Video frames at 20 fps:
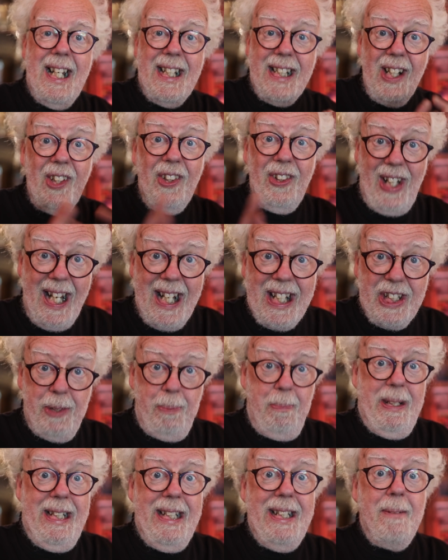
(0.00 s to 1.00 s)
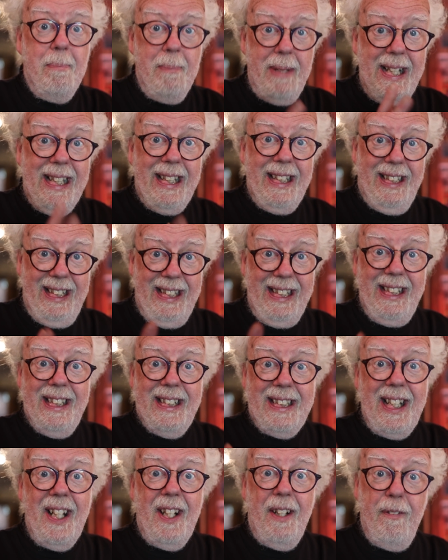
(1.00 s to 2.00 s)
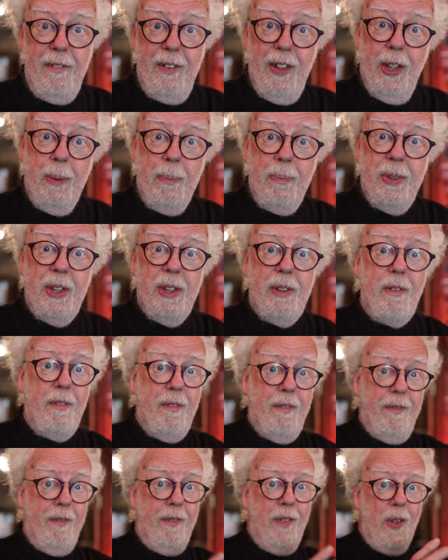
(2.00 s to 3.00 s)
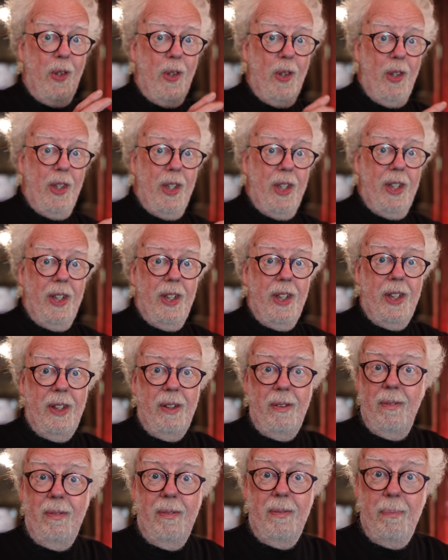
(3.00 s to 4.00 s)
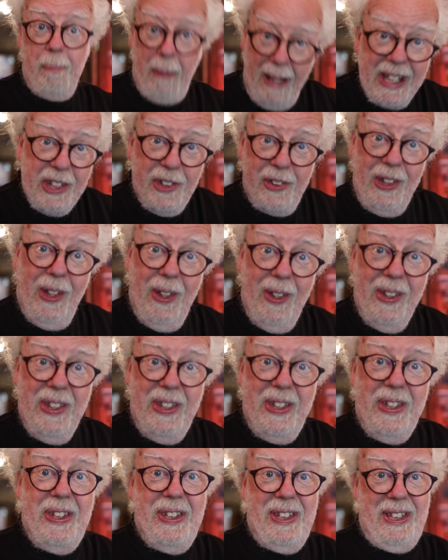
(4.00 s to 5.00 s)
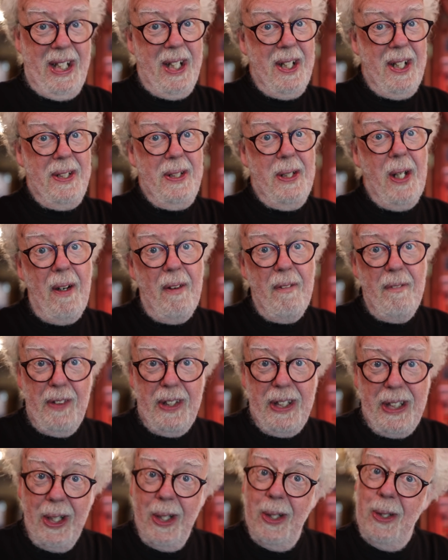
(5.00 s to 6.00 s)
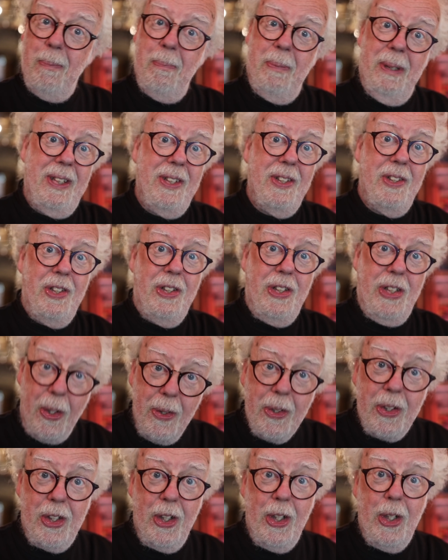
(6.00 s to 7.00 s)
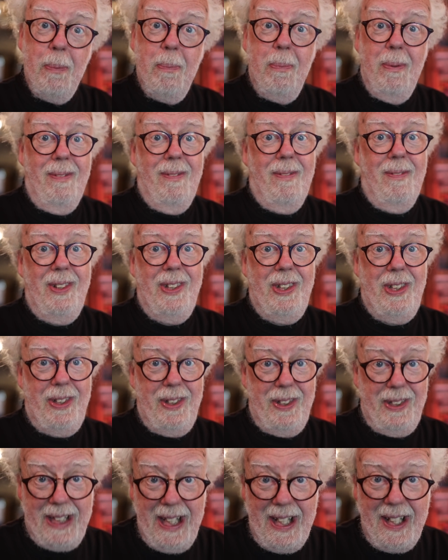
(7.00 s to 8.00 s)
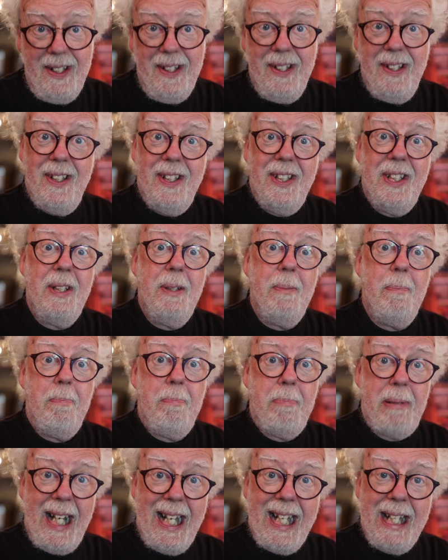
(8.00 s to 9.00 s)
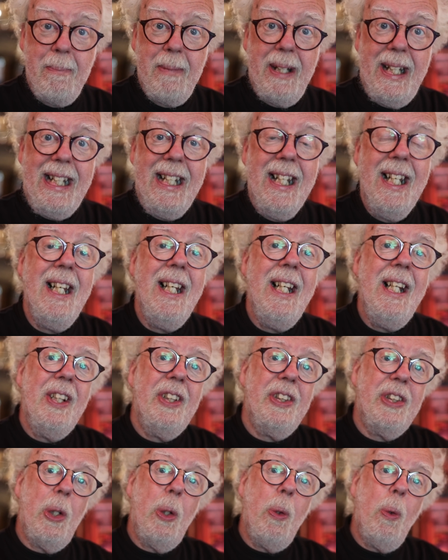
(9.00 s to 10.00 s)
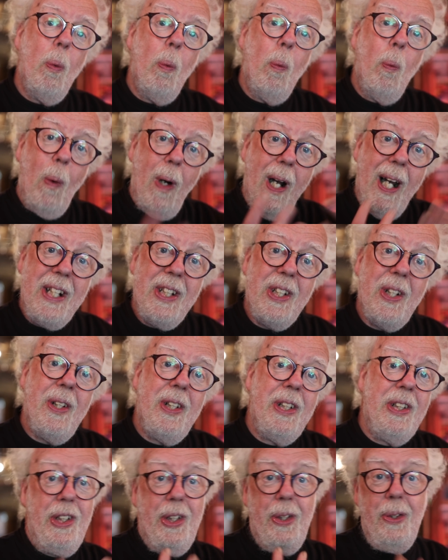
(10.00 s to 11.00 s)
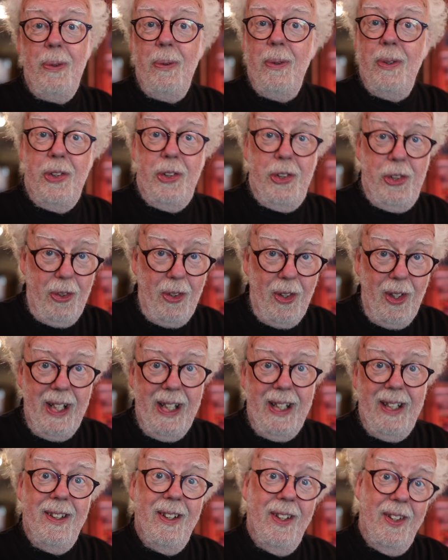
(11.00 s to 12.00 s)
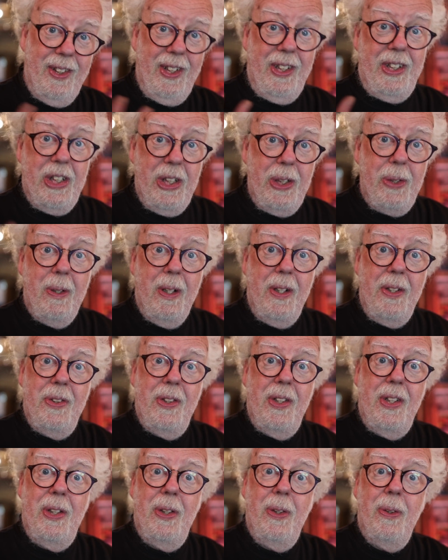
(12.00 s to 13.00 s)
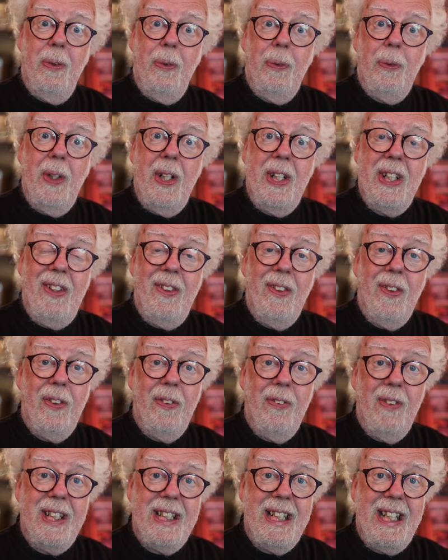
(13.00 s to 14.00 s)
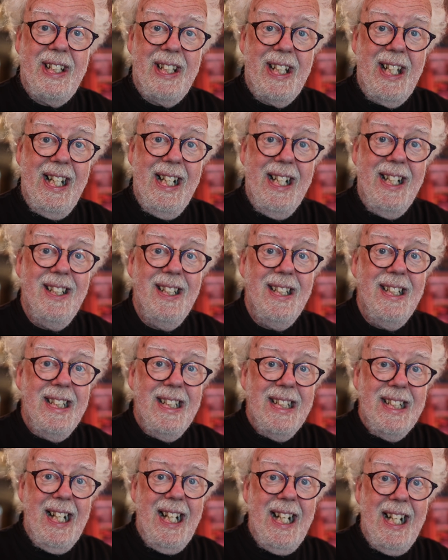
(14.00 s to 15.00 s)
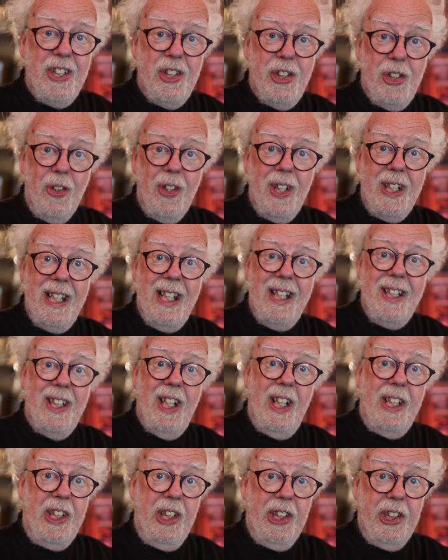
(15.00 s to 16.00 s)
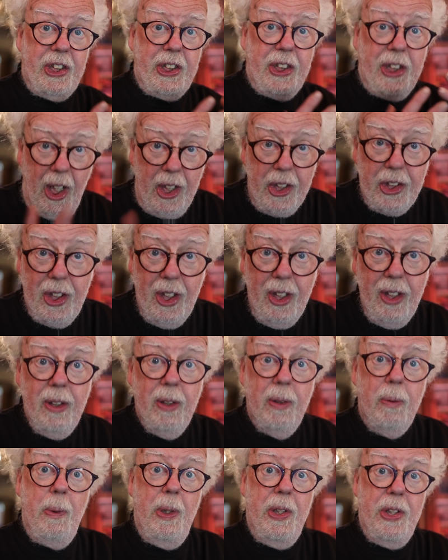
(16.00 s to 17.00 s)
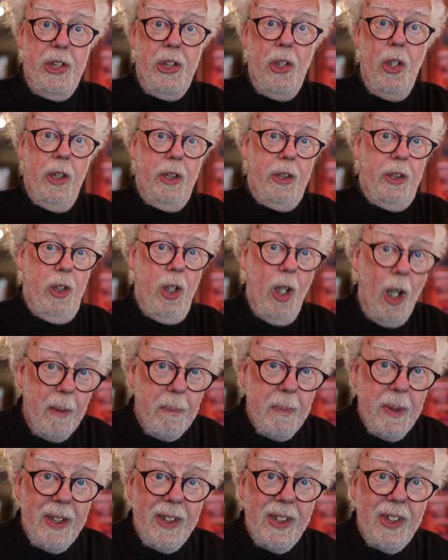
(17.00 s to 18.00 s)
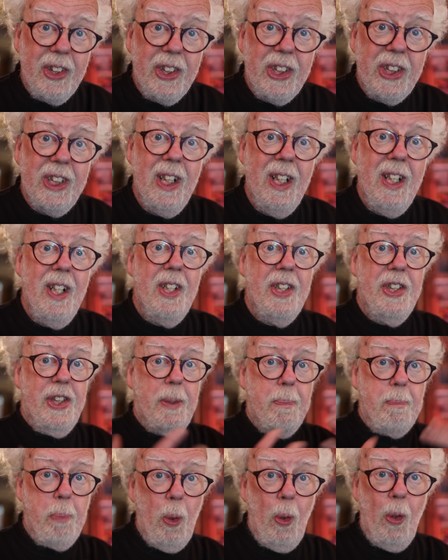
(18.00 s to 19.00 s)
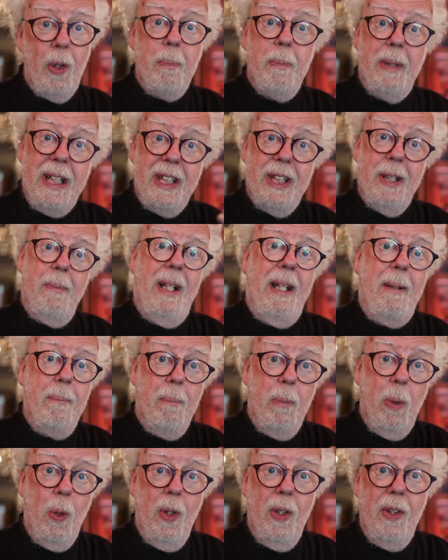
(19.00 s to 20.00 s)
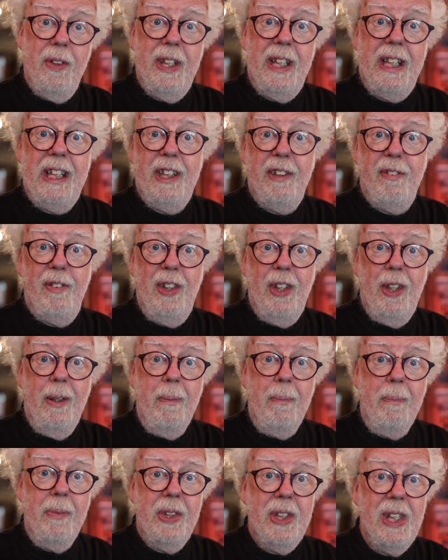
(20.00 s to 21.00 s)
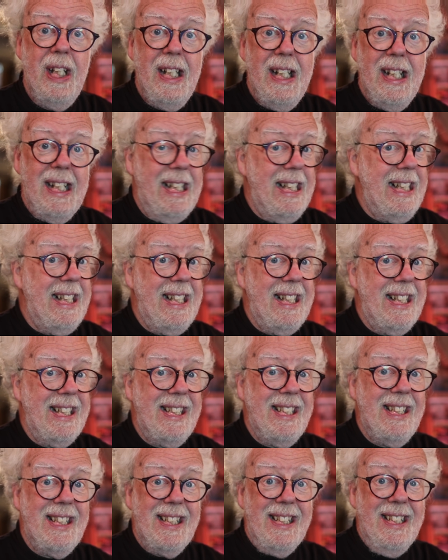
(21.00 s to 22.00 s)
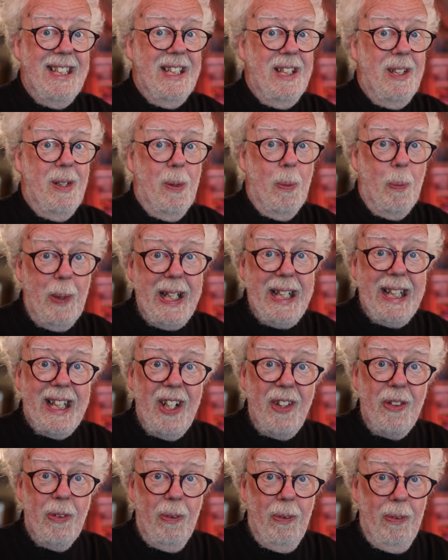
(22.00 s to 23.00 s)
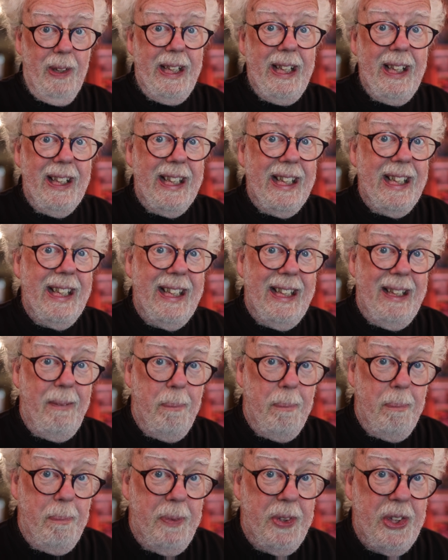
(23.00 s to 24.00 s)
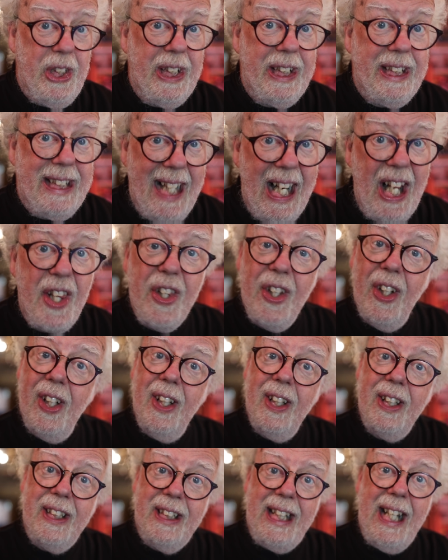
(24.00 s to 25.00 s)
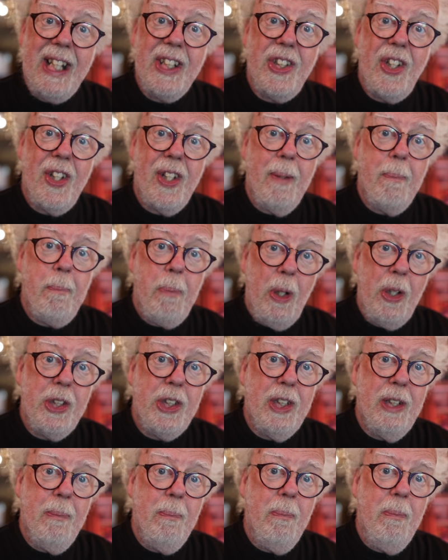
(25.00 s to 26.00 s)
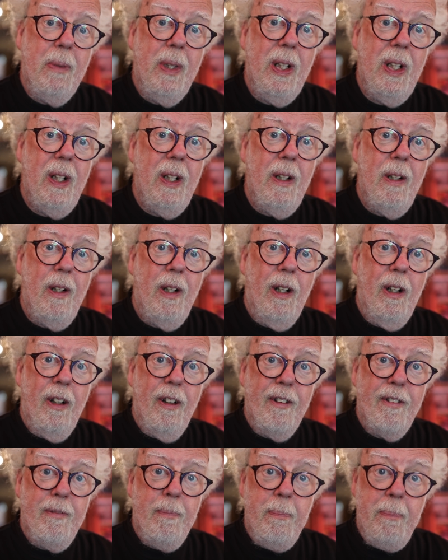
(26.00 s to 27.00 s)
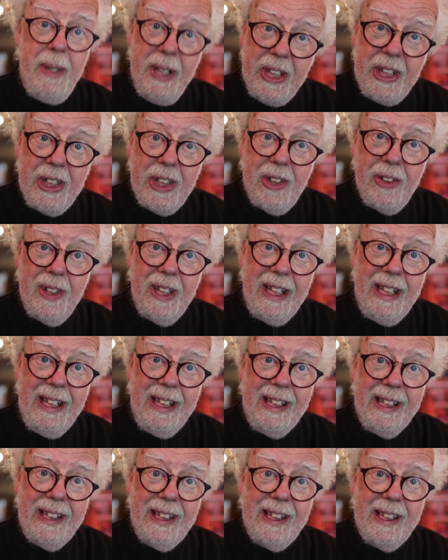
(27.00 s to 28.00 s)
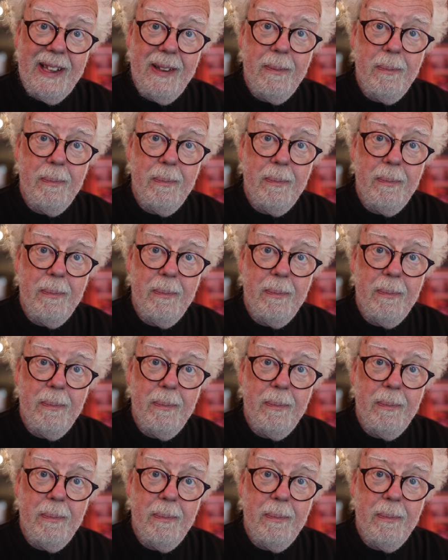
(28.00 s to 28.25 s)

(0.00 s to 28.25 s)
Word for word: And it lets me make these kind of films for Patreons, not for you, because YouTube didn't pay me. So why don't you join the 200 who are already there and join in the discussion with your comments? Support me to make more of these films, and we can really together get to the bottom of mysteries.